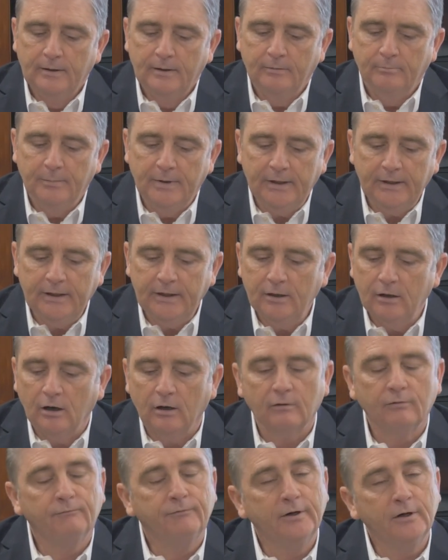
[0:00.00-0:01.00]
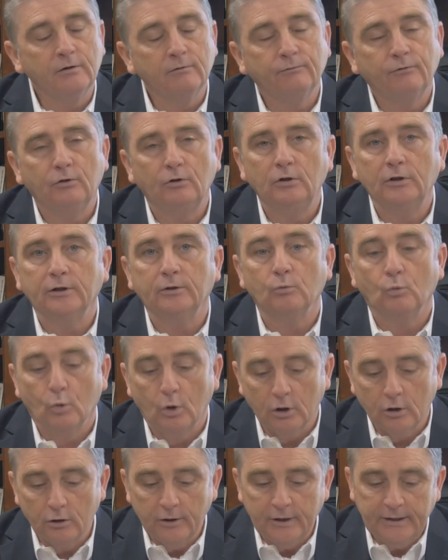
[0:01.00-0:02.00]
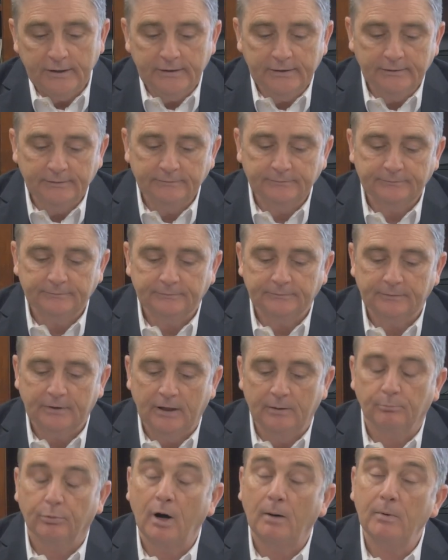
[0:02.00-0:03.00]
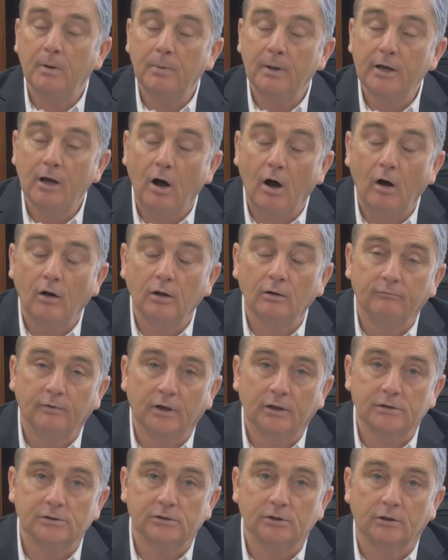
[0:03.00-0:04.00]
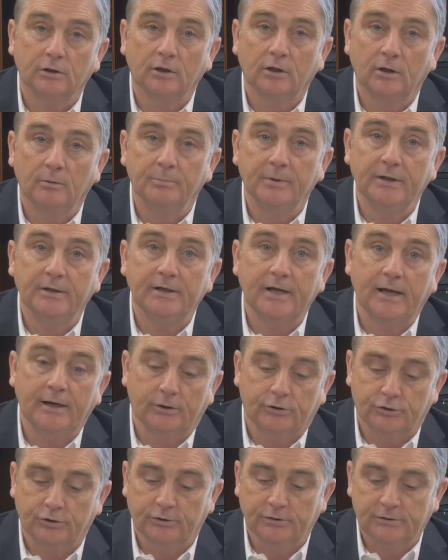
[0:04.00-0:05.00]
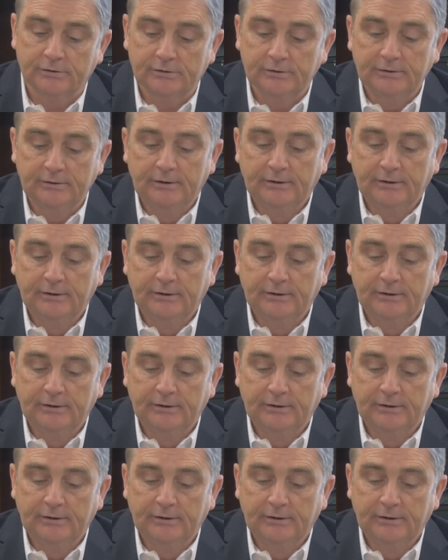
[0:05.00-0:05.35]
Many are fearful and worried, and probably all of us are a bit anxious.